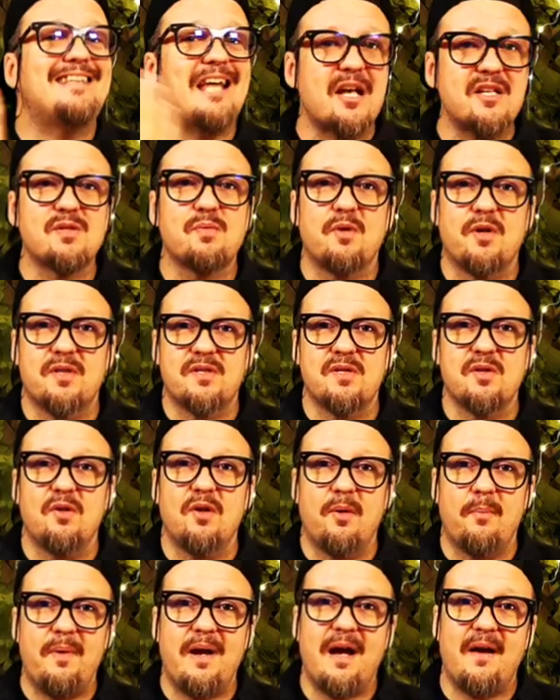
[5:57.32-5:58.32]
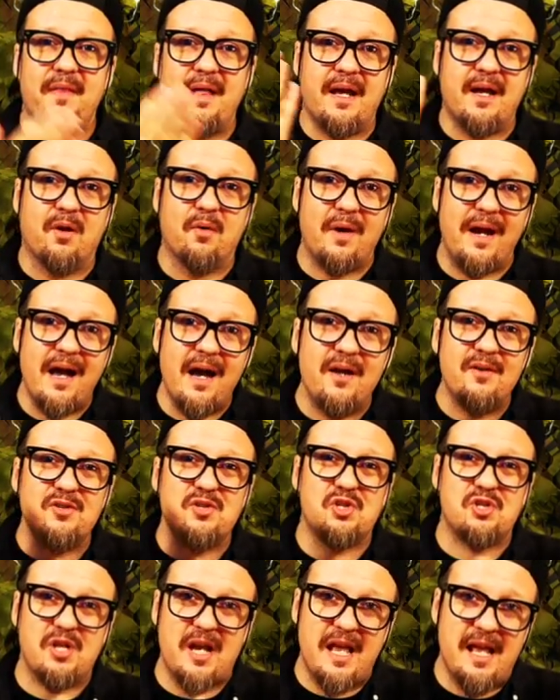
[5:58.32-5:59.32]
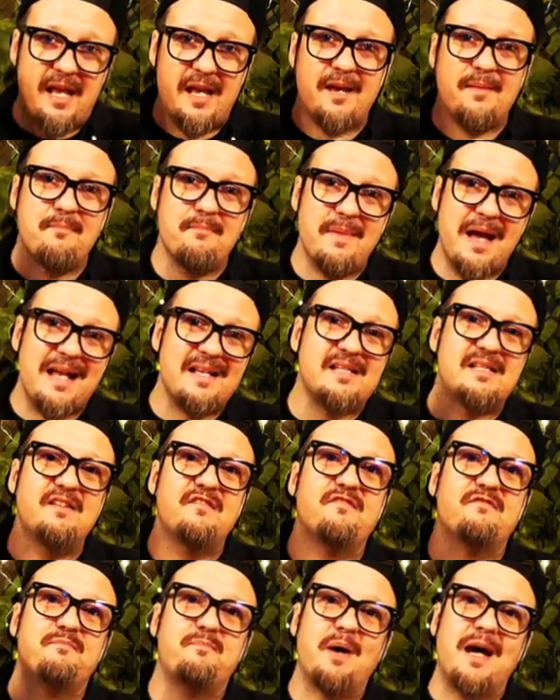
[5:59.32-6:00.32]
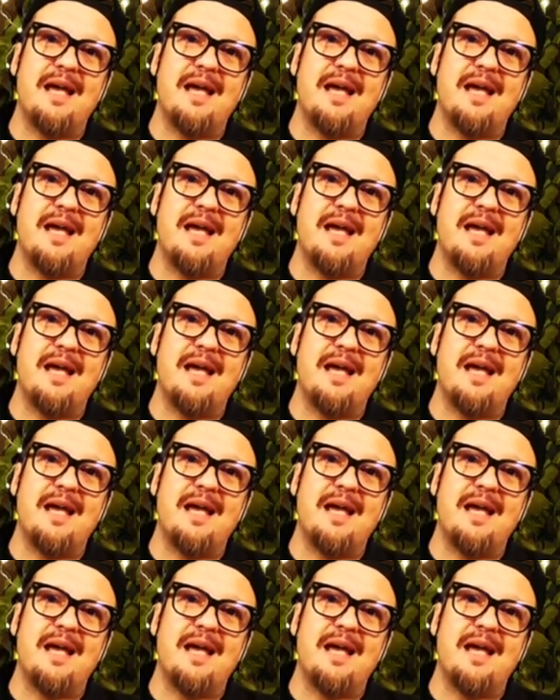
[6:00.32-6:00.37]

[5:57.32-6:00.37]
That's what it's all about, that ground shaking, massive